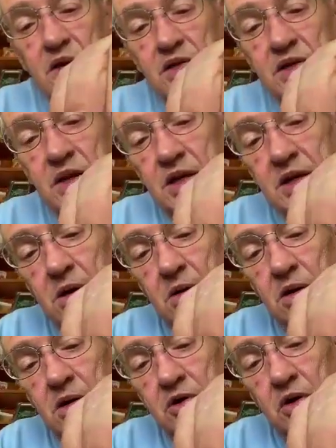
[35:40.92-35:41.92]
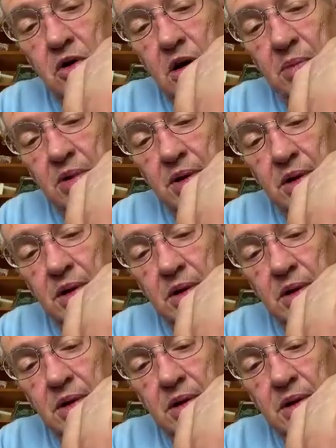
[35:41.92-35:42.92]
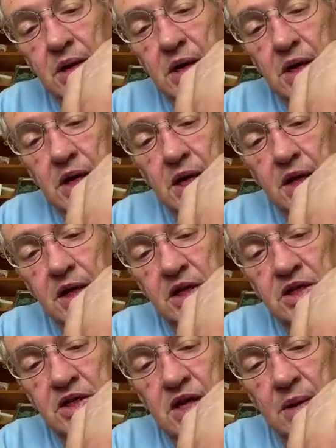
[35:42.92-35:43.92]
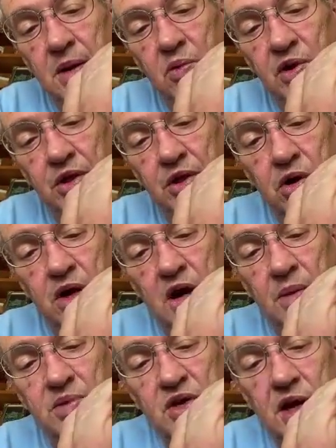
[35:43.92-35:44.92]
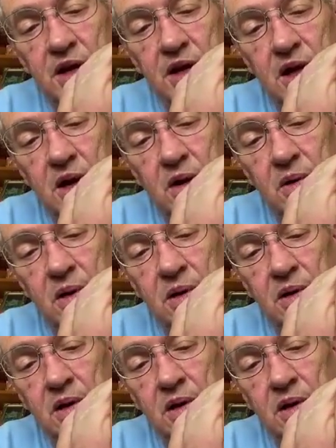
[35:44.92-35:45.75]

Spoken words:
Set it down on top. And this is up with the hook upside down.